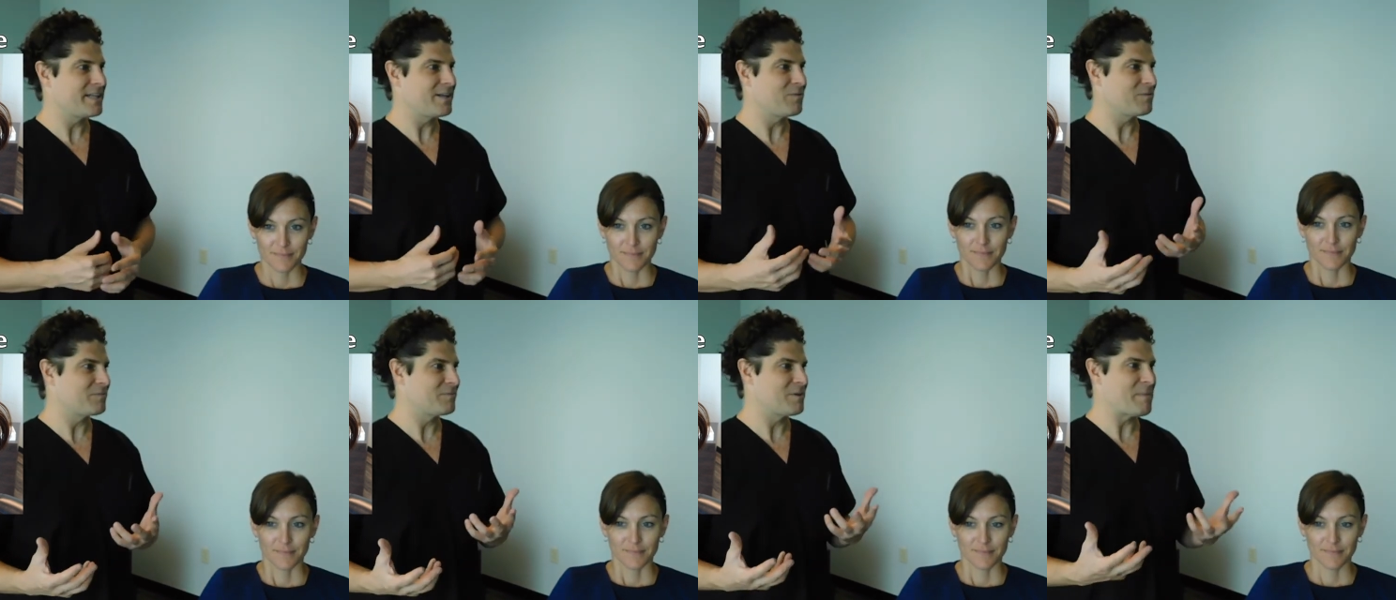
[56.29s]
Speaker 1: They
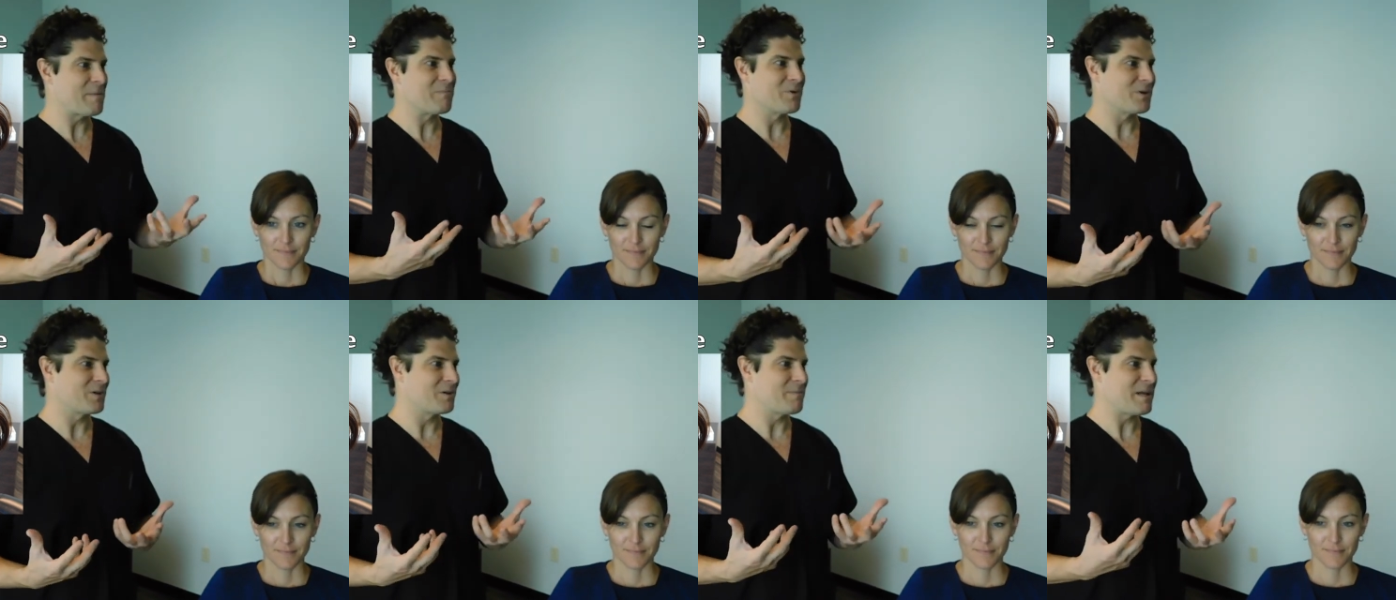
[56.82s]
don't
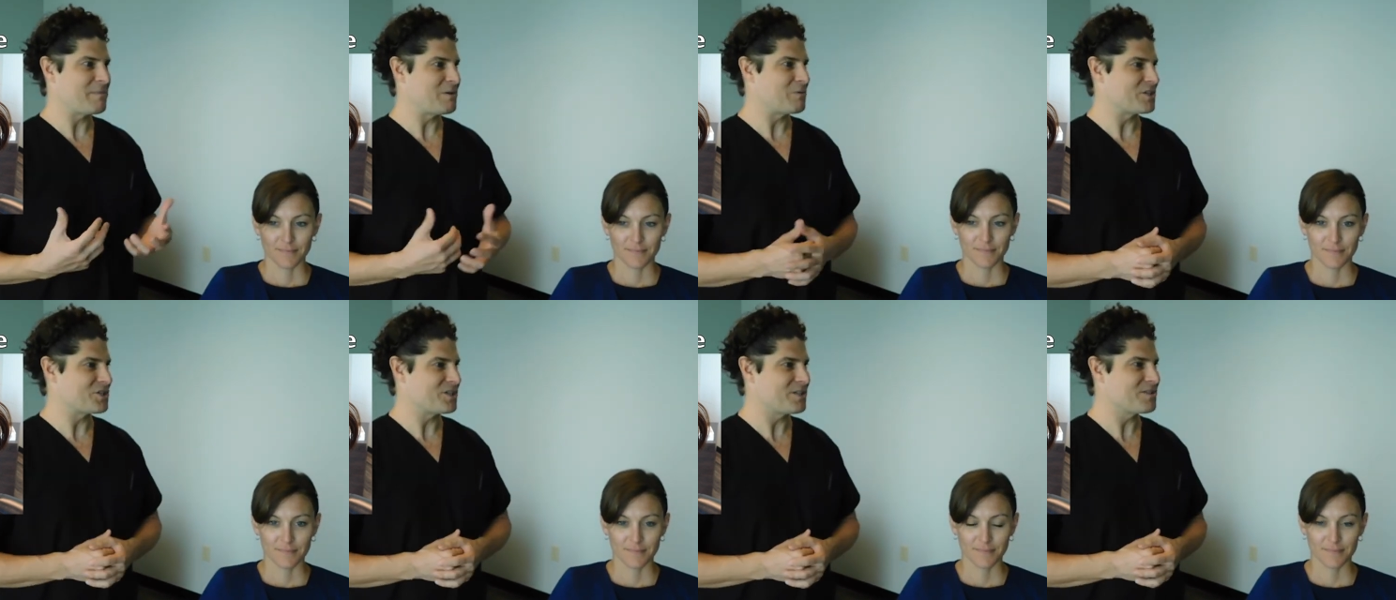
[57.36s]
remember maybe
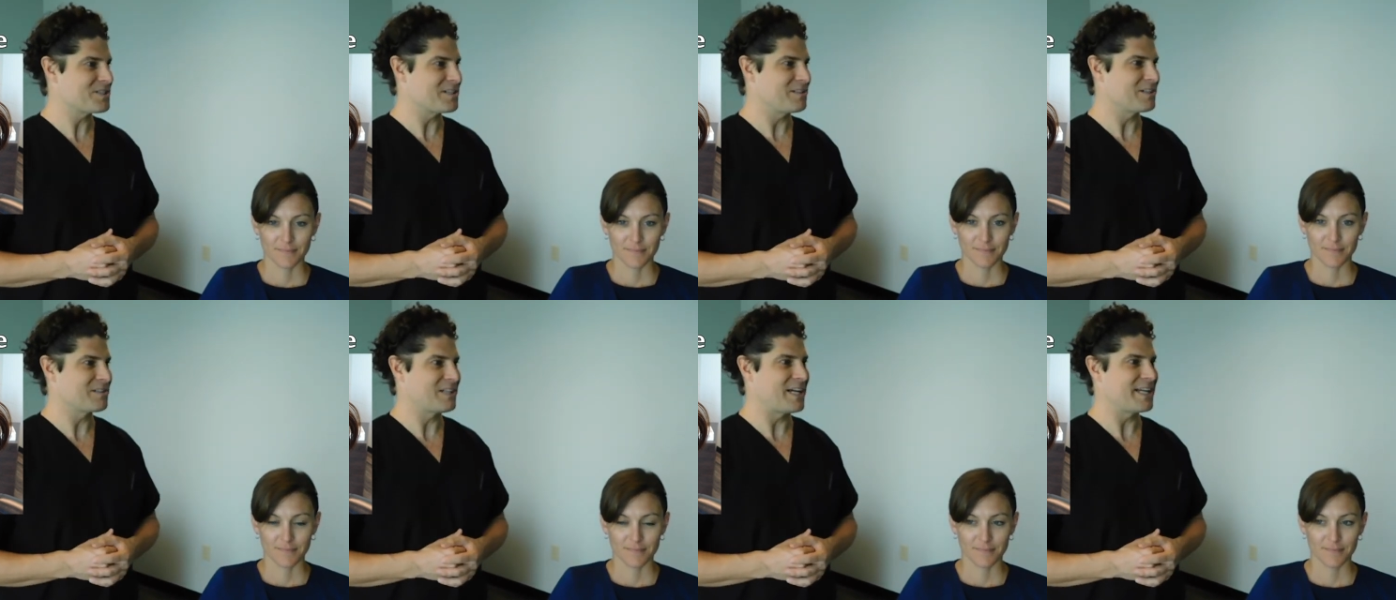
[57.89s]
what she used to
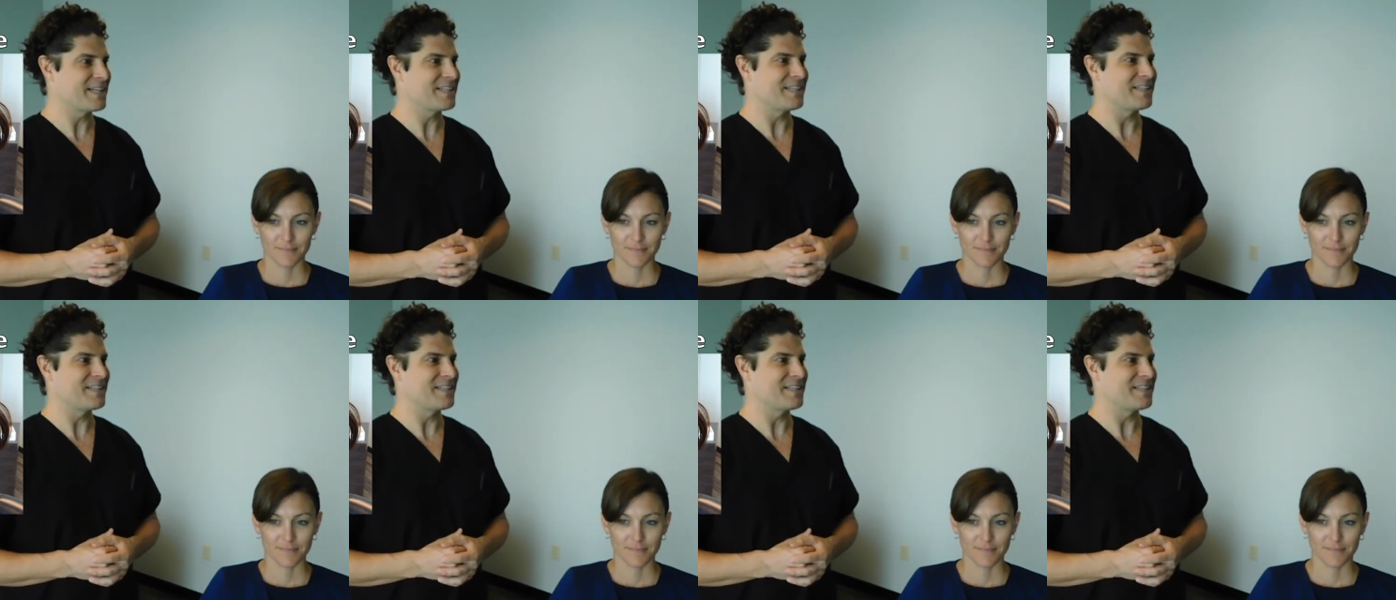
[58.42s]
look like.